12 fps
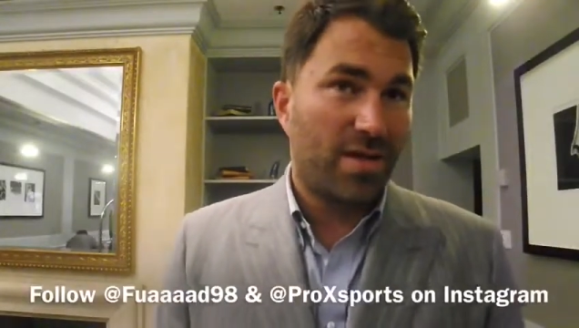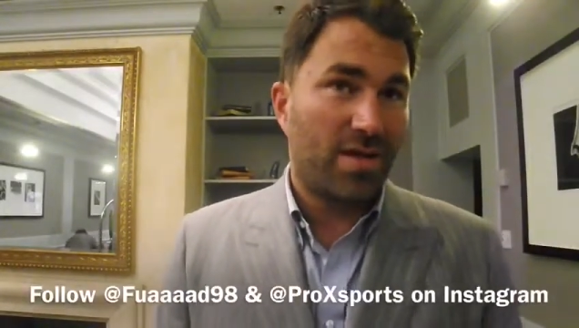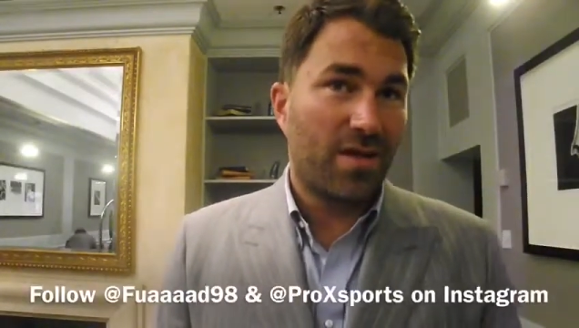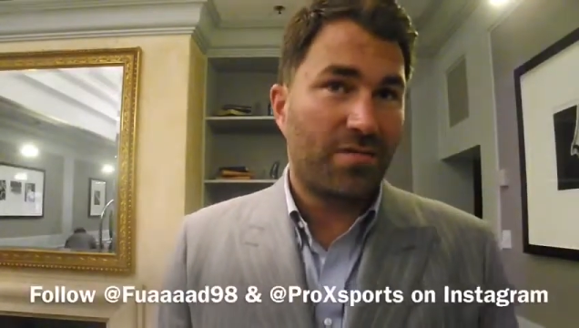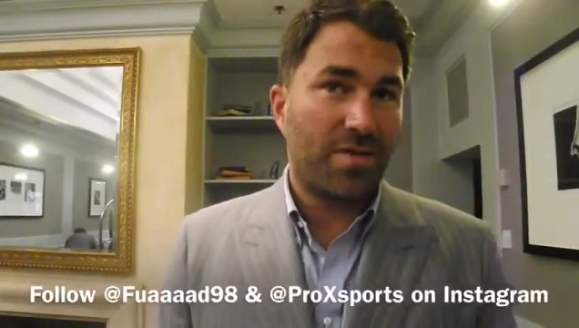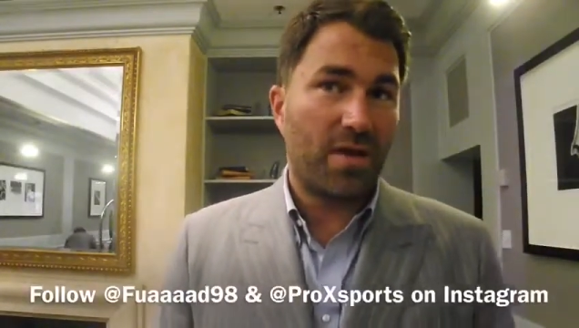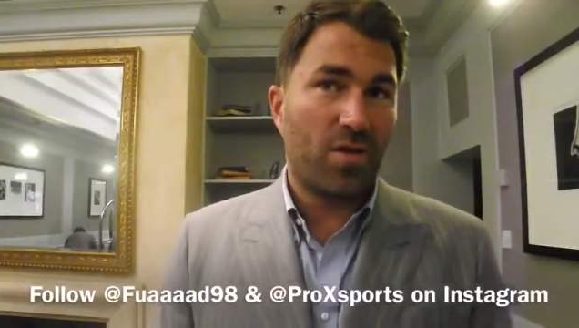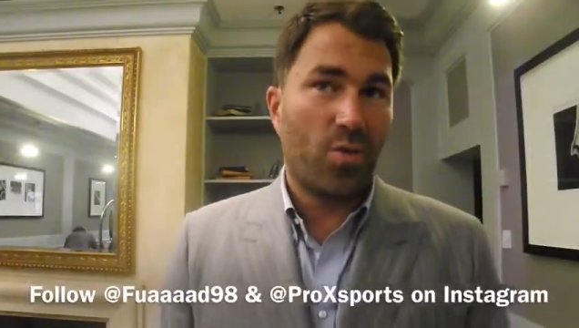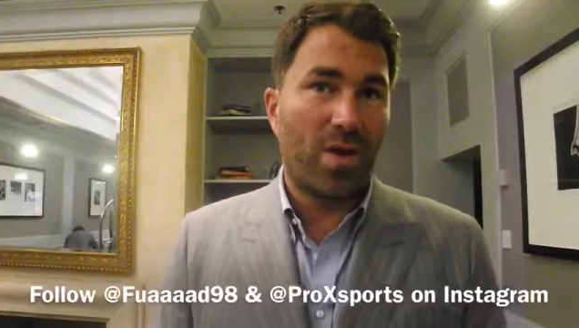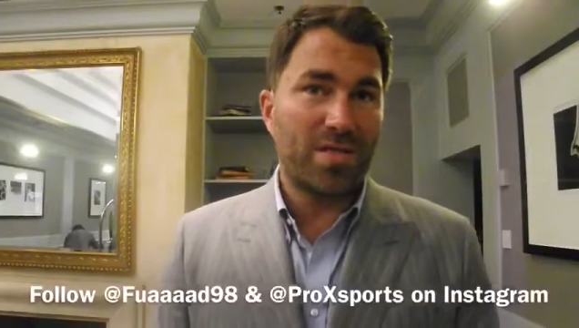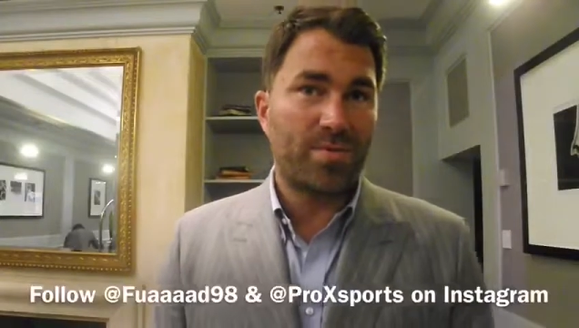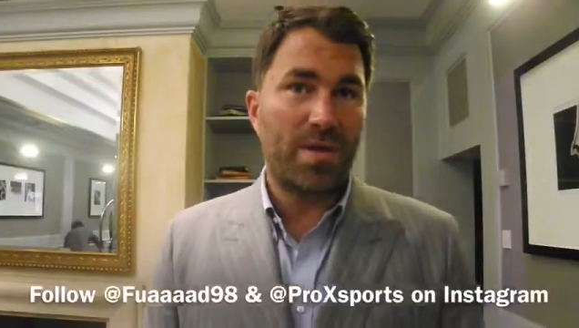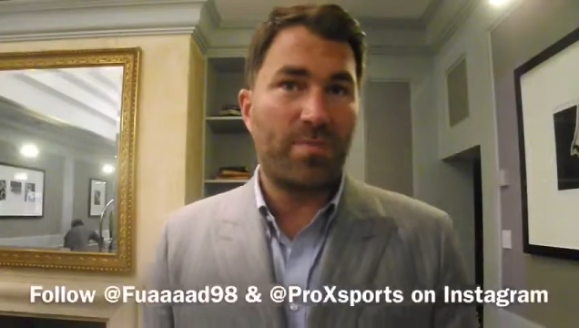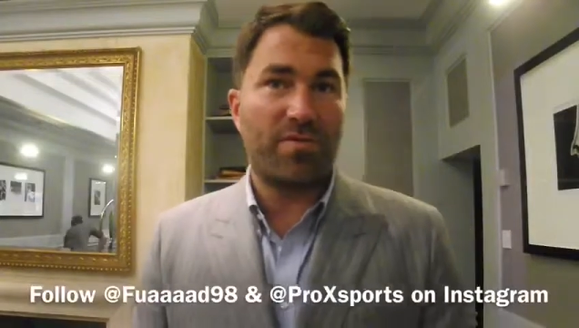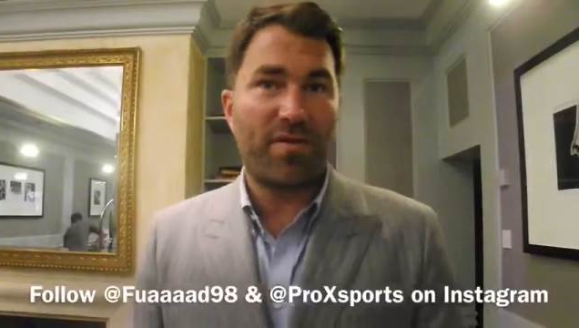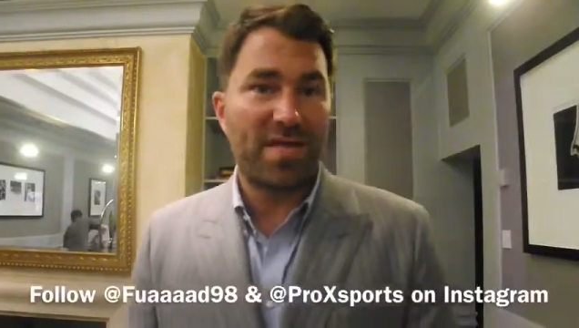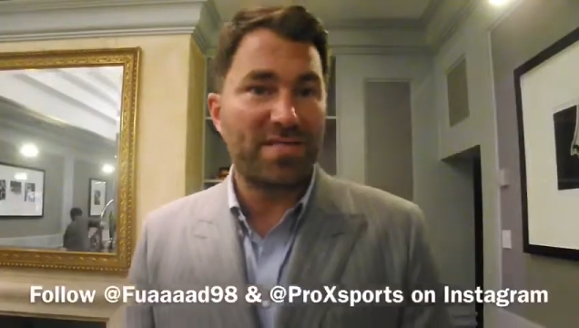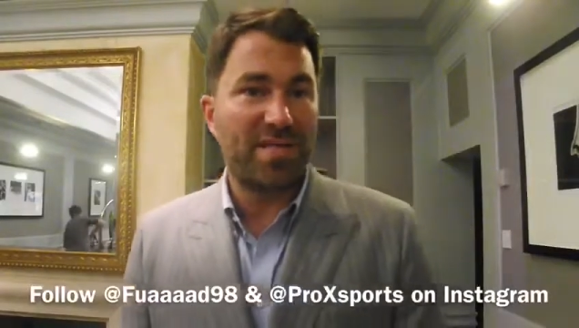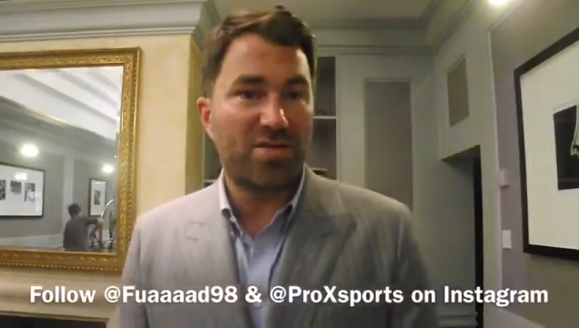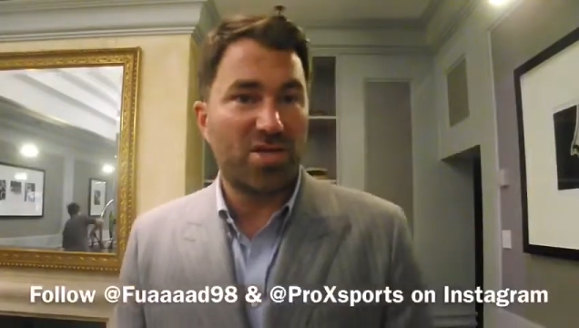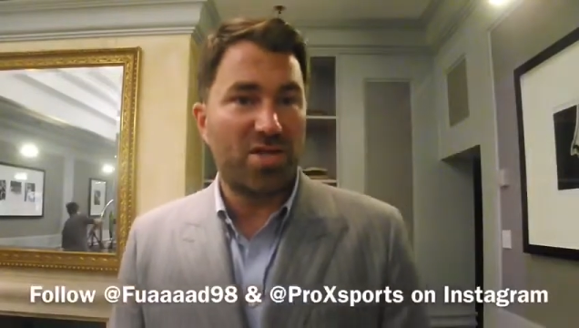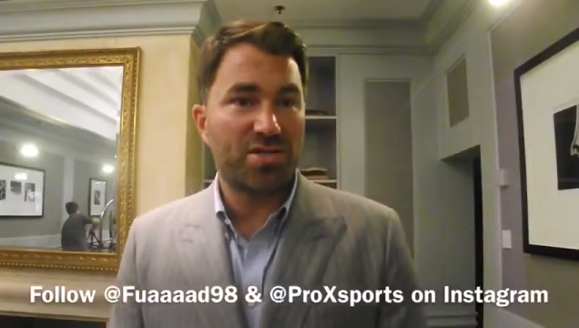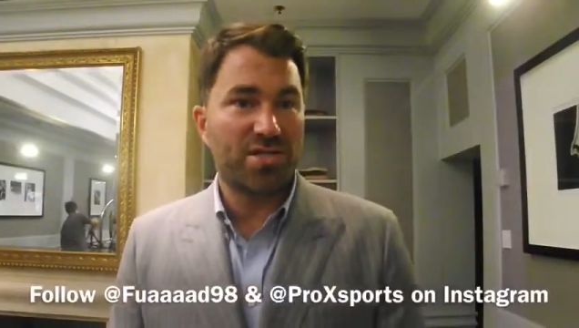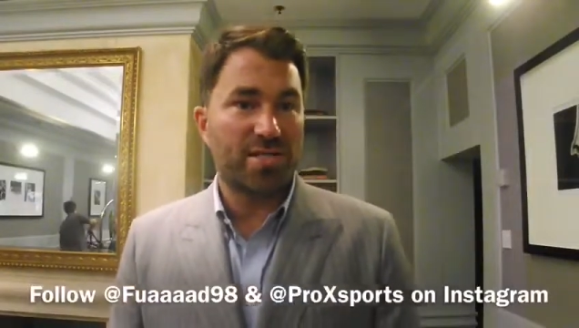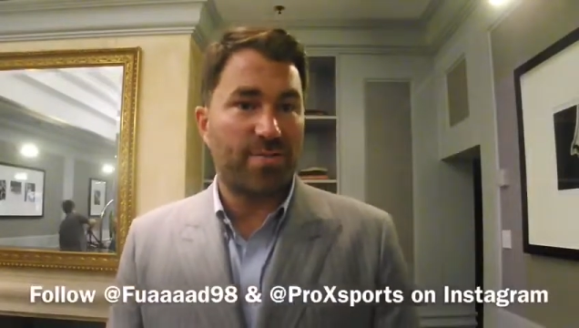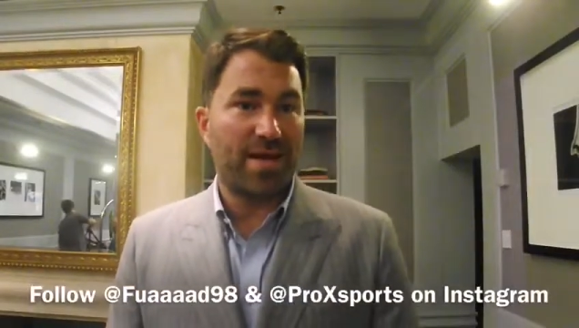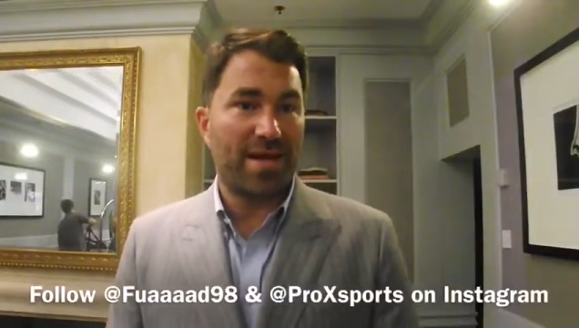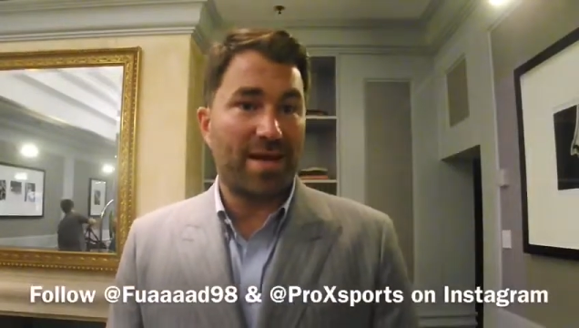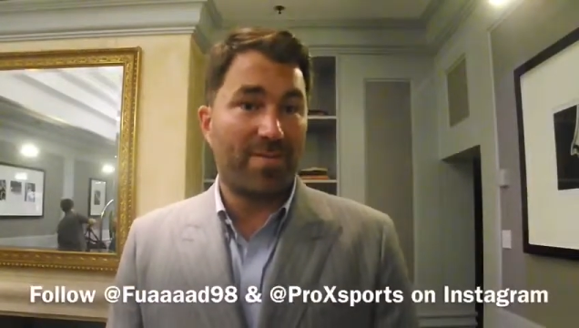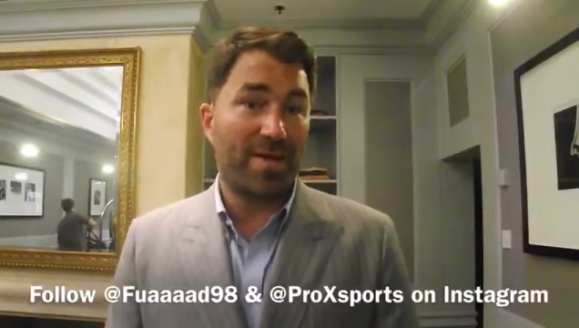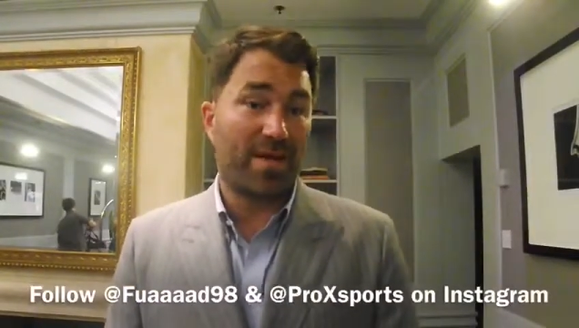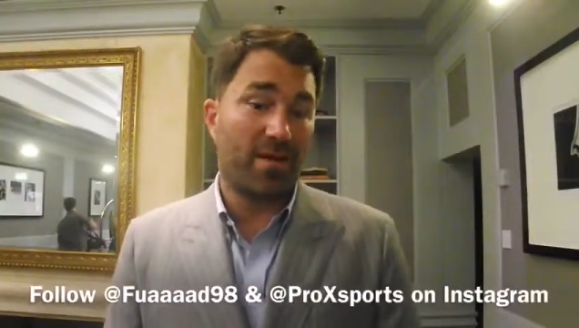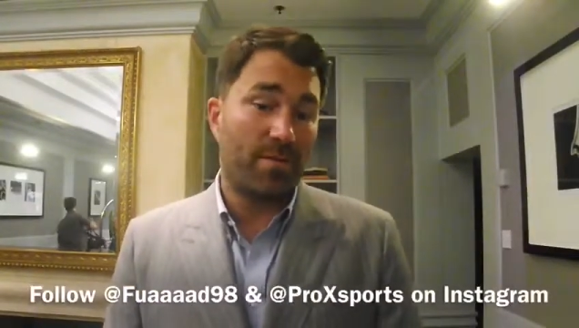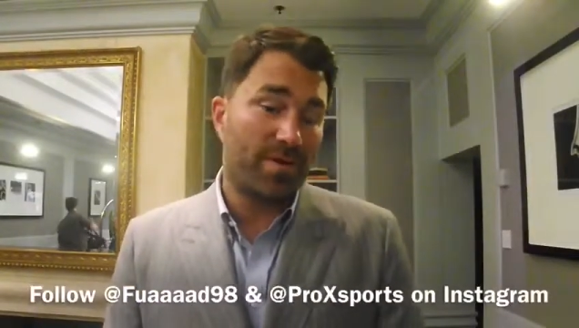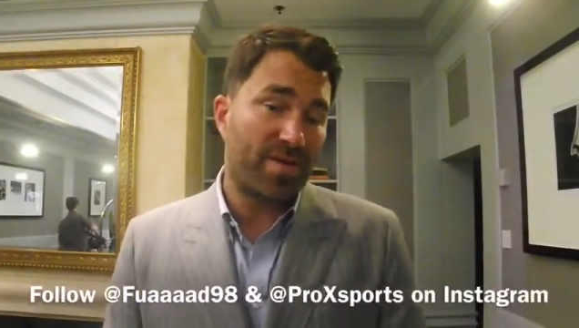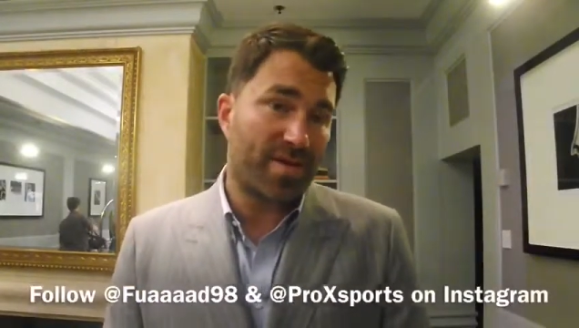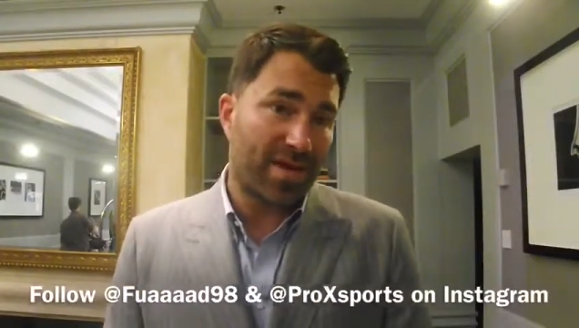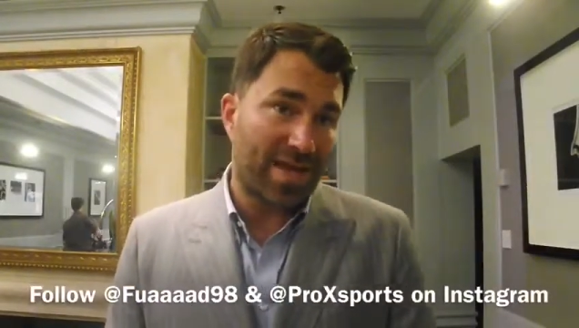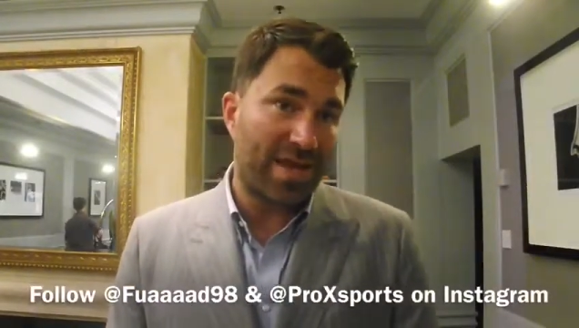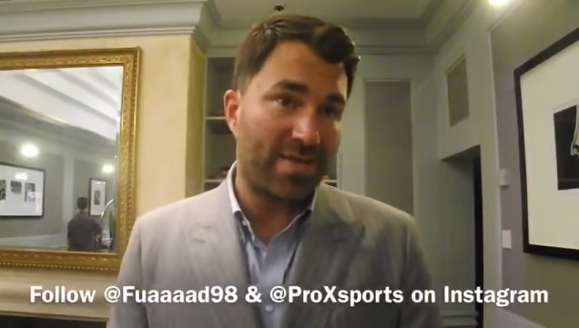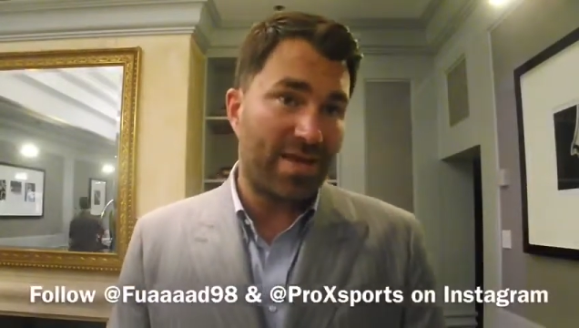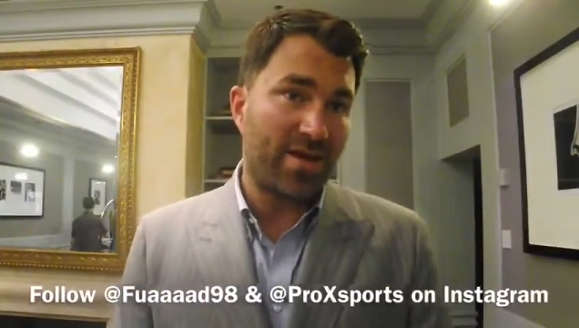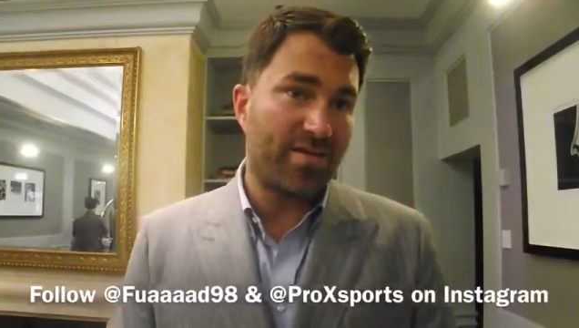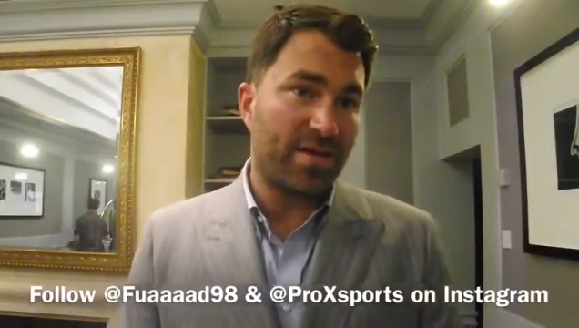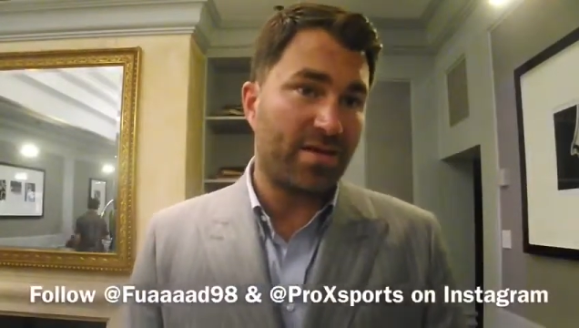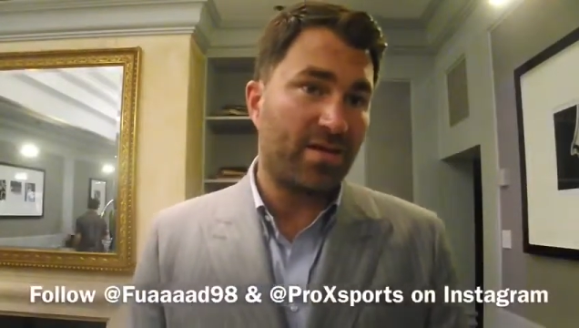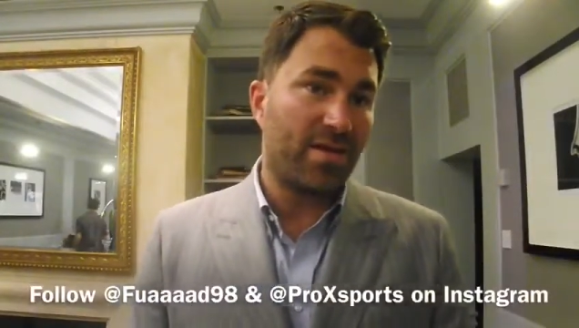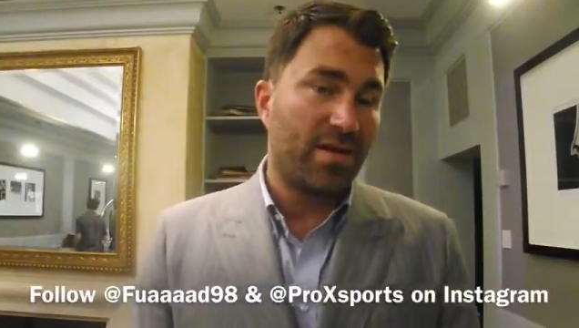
I think always people fancy their chances of beating Amir Khan, but then they get in there and they